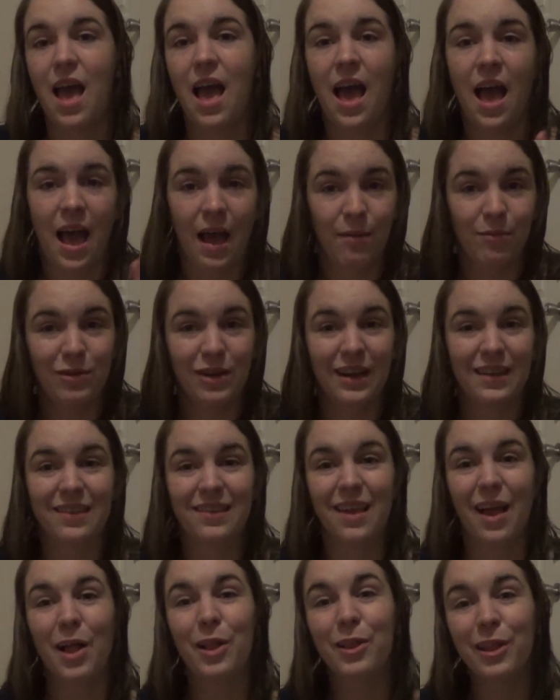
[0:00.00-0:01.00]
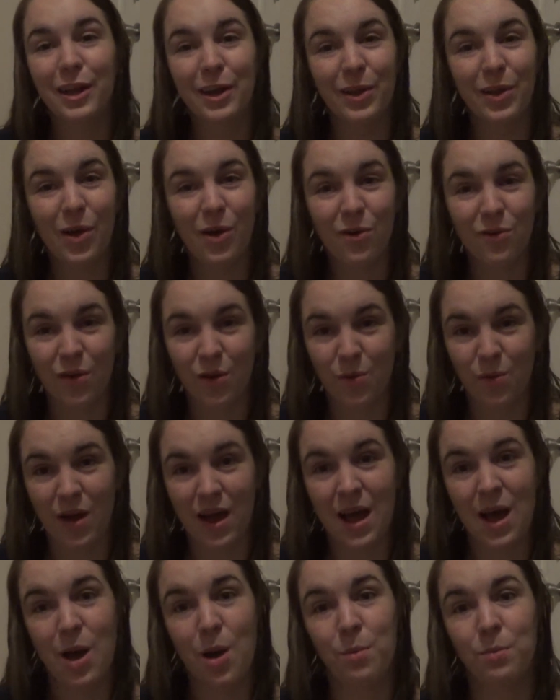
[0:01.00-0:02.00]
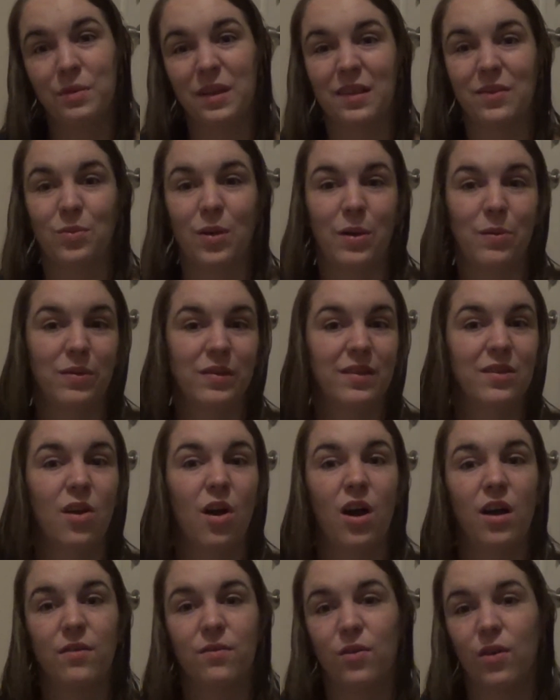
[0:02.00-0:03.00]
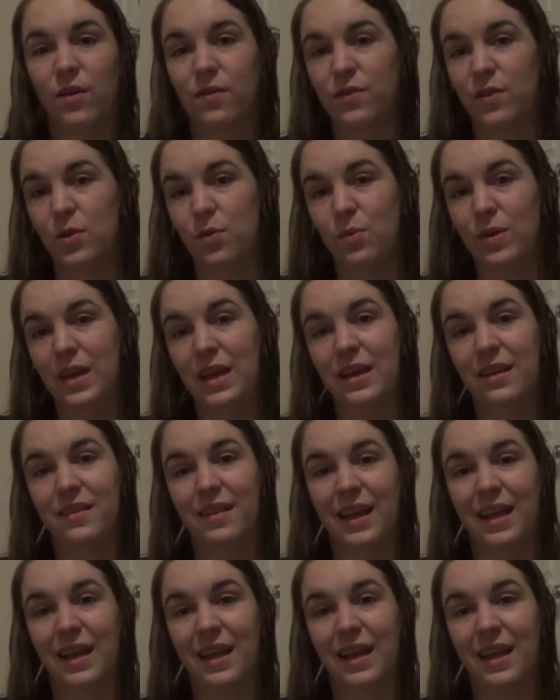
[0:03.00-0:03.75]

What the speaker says: I'm just a little overwhelmed. That's why I was gone for a few weeks.